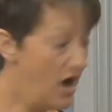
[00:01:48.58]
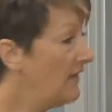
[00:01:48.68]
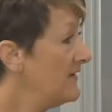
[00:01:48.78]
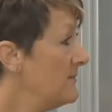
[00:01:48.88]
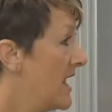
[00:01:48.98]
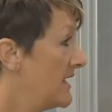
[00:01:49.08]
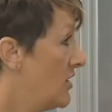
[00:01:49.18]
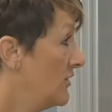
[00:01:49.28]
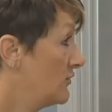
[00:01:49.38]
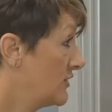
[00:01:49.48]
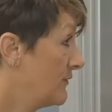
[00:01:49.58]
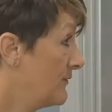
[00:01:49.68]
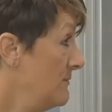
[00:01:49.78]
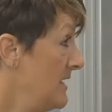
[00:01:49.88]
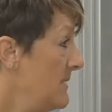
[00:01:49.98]
coffee might co trigger
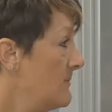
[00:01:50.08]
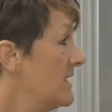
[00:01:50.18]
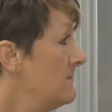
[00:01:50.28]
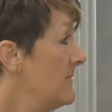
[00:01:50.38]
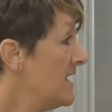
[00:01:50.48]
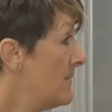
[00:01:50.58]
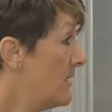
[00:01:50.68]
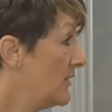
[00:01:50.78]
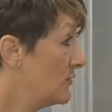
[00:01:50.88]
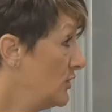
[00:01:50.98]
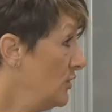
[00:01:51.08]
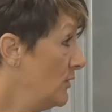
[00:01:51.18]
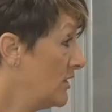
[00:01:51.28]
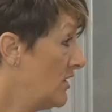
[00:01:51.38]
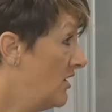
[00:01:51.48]
for me, but it may not bother
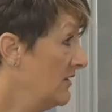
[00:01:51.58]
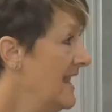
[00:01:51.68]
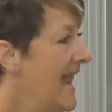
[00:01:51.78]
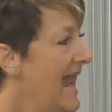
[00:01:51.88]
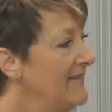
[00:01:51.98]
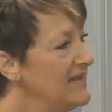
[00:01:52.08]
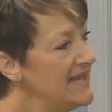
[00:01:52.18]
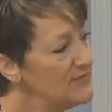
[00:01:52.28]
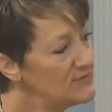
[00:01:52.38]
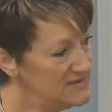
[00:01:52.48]
you at all. And the other